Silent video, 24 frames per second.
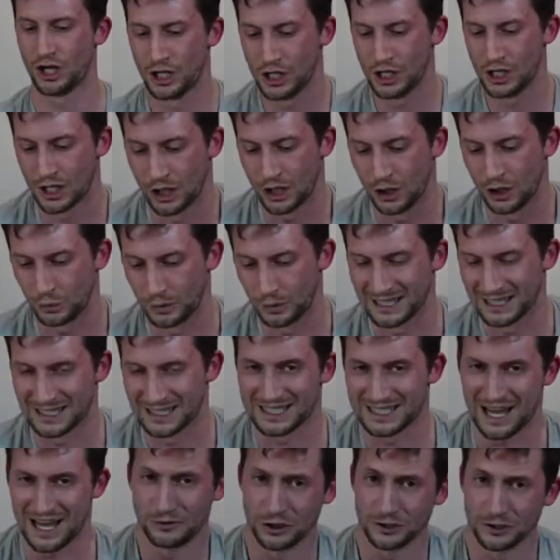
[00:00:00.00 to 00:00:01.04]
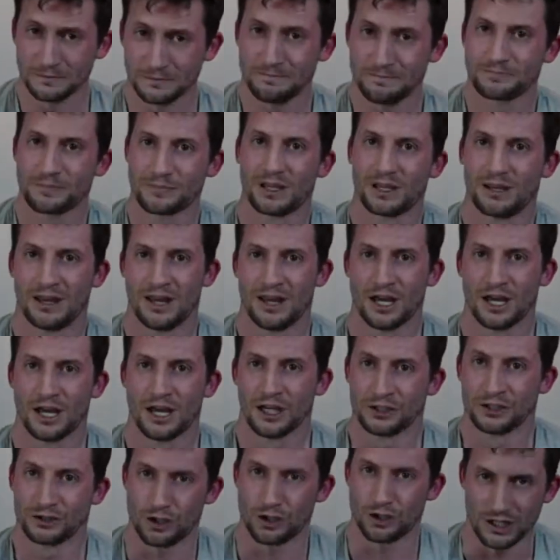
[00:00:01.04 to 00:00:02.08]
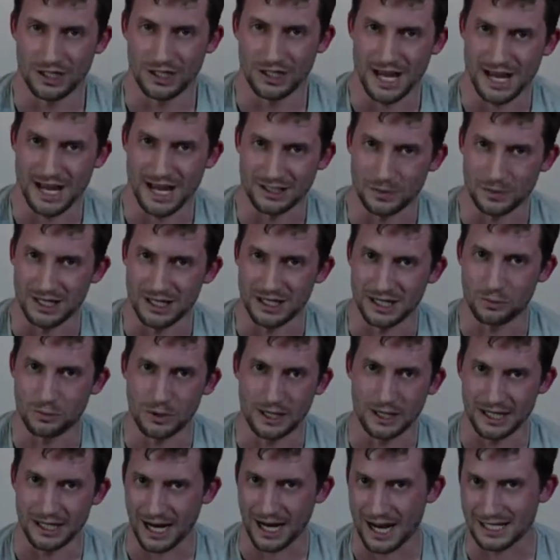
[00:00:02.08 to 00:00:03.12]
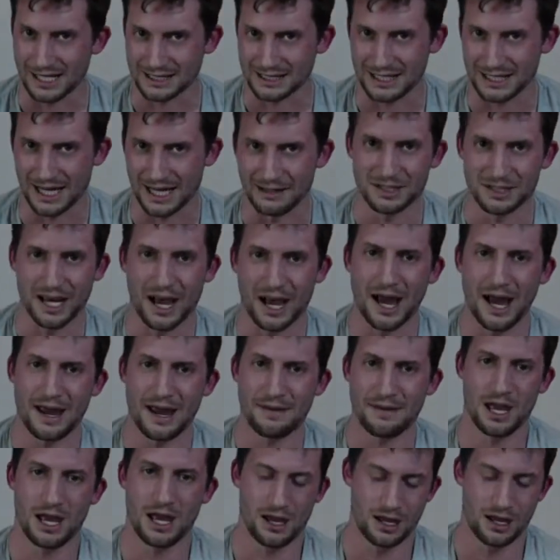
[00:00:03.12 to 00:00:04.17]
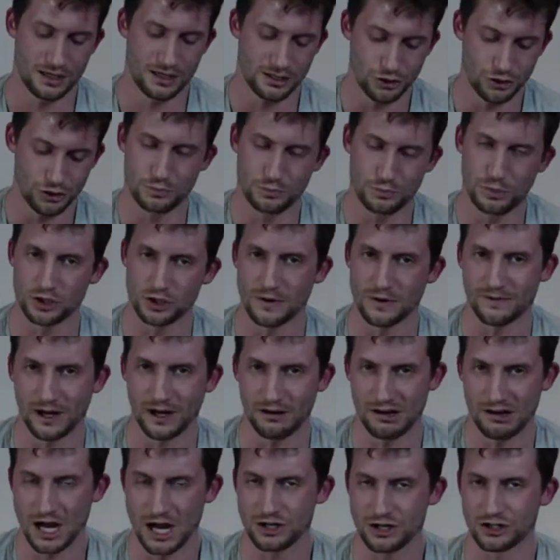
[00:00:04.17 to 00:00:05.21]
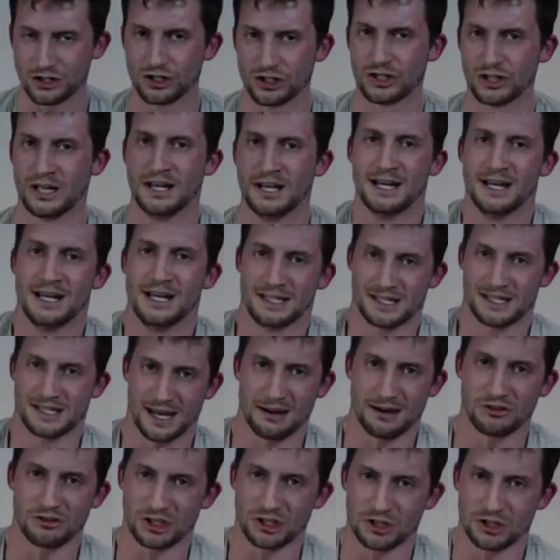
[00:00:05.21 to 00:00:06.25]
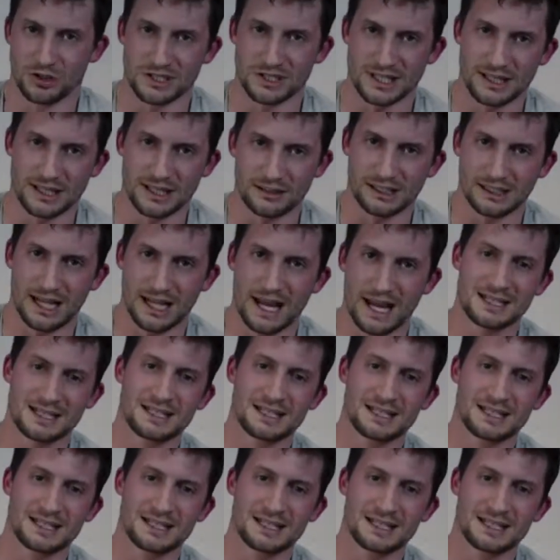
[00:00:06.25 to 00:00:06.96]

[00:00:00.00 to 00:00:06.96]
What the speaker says: week 7. Tune in next week, week 8, same time, new push-up variation, get rid of those single legs,